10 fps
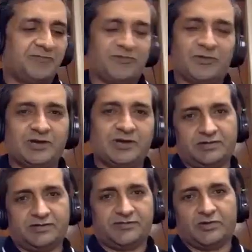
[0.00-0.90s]
if
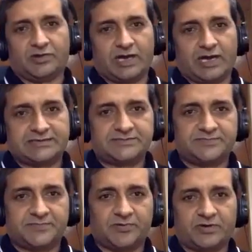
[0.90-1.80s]
you look at,
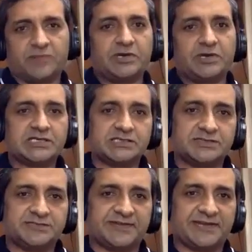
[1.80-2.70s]
communication
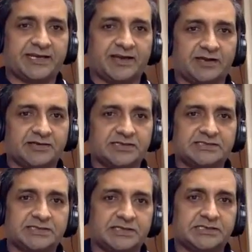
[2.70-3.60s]
is very key. Either
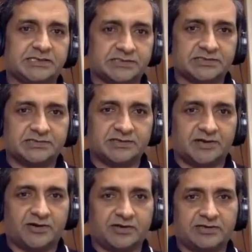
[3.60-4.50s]
it's internal
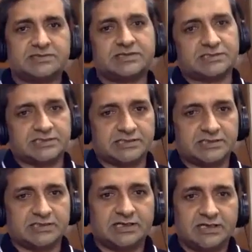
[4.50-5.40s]
or it's external.
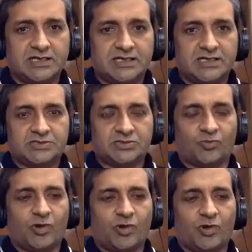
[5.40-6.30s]
So
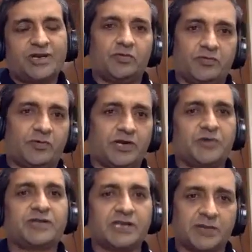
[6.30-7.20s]

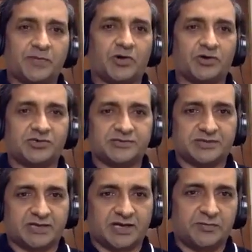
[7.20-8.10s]
what do you think about
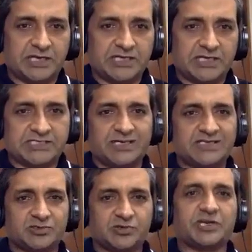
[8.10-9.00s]
communication? Why
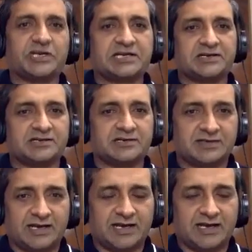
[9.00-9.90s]
it's so critical?
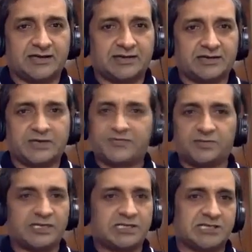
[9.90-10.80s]
And give some
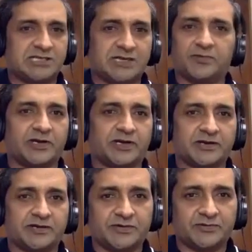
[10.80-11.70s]
example
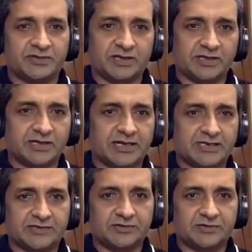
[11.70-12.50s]
where you think that